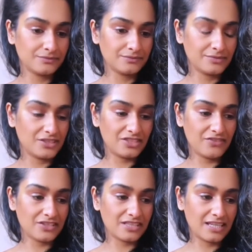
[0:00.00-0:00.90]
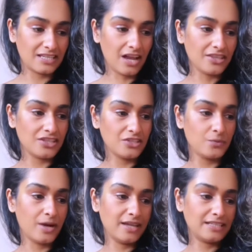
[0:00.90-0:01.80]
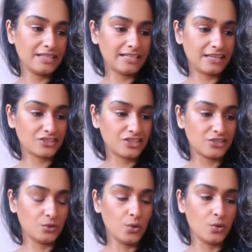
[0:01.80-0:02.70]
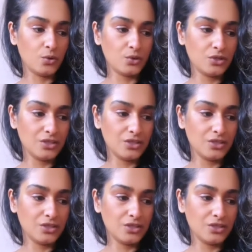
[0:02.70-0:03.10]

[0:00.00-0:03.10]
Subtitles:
it just feels like either you were in a connection, or